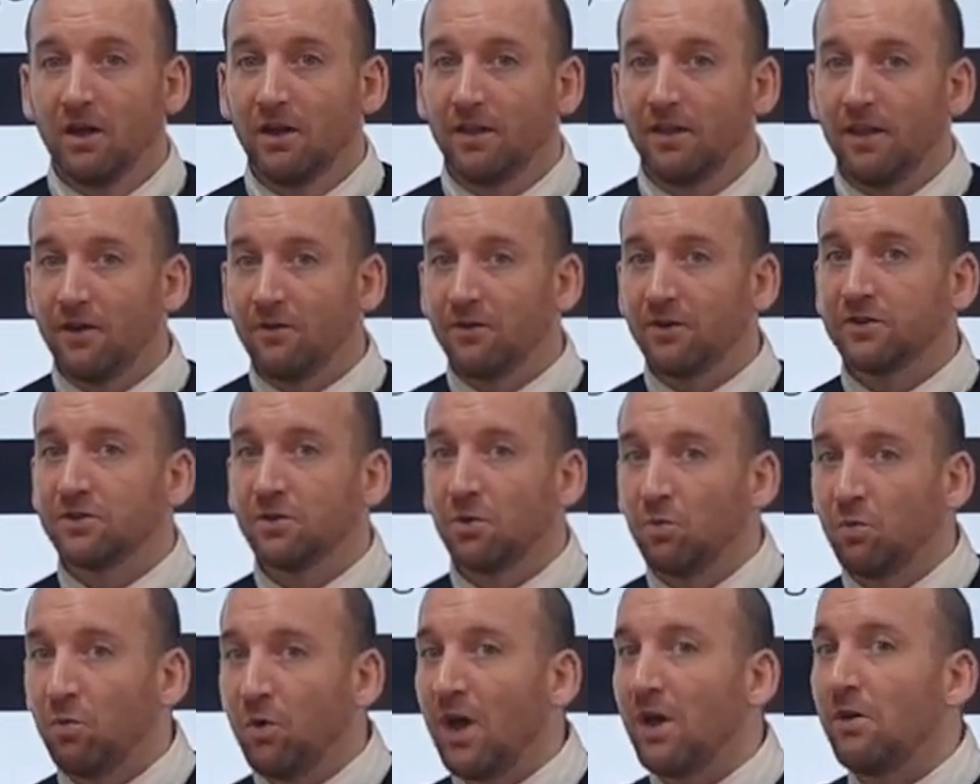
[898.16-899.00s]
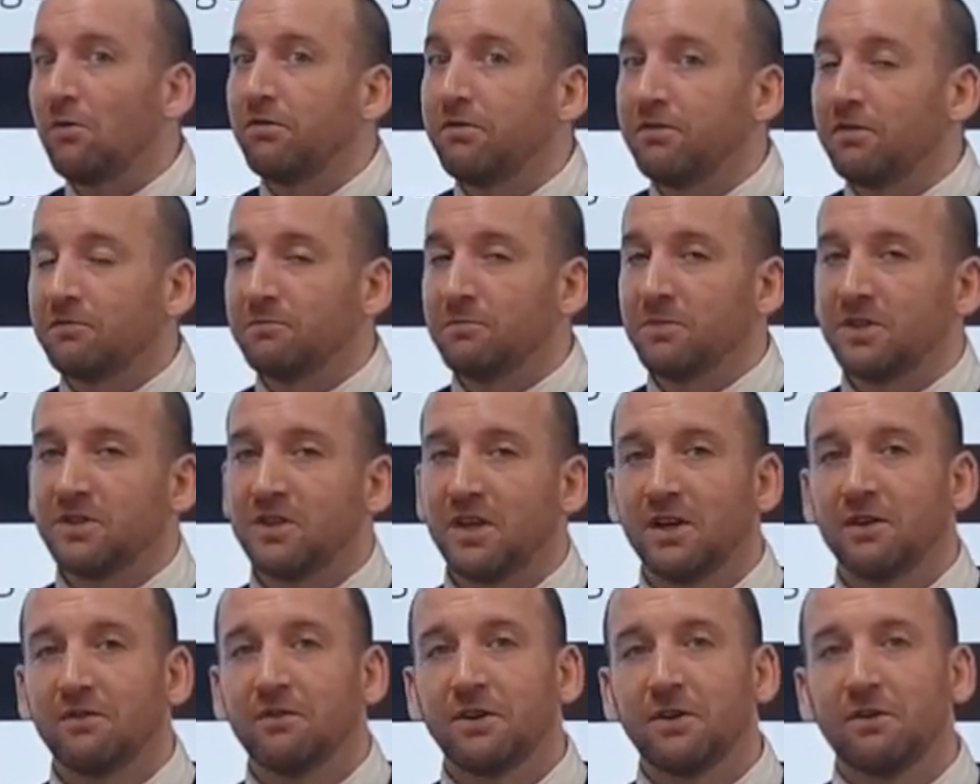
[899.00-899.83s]
there is a wealth of
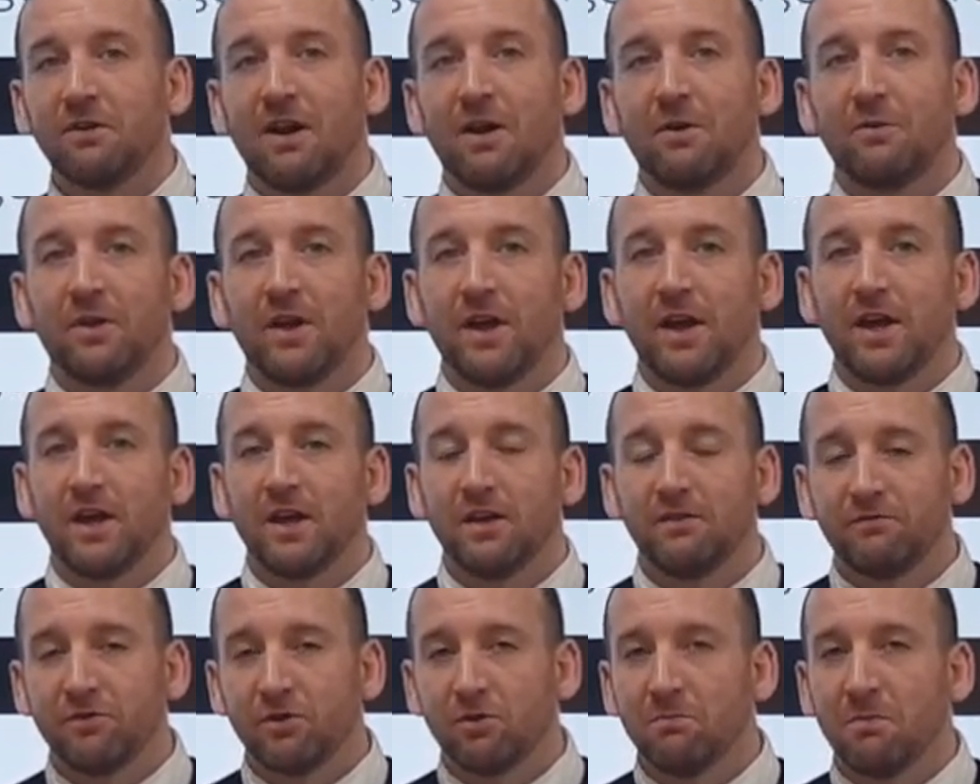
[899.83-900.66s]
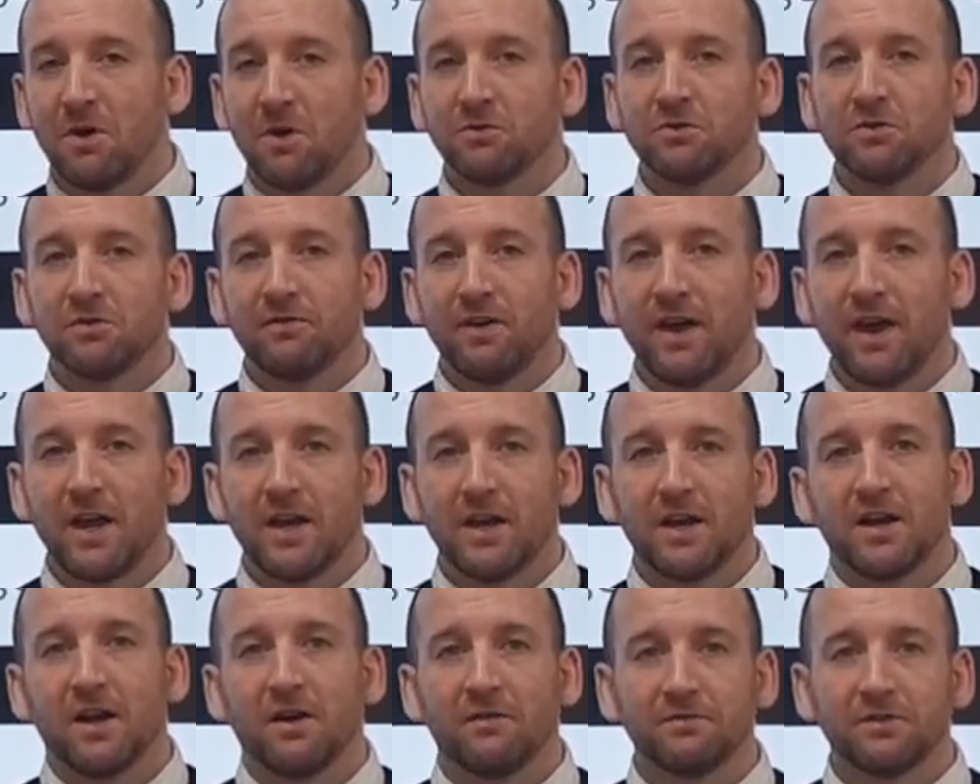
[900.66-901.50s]
material out there if you're motivated
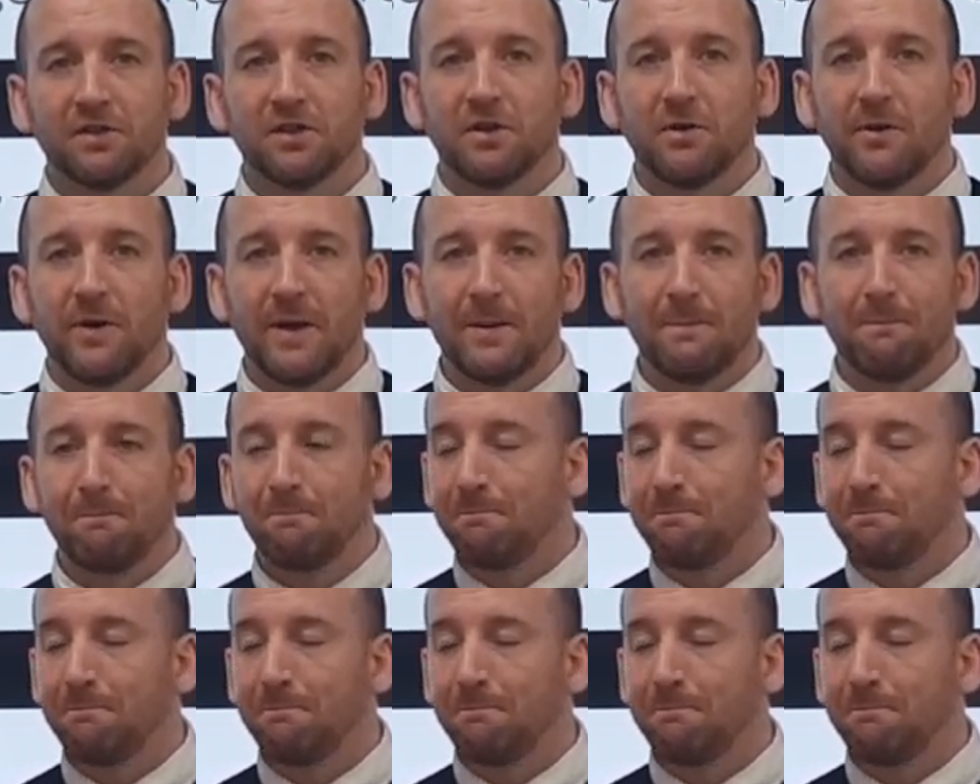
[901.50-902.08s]
enough to do it.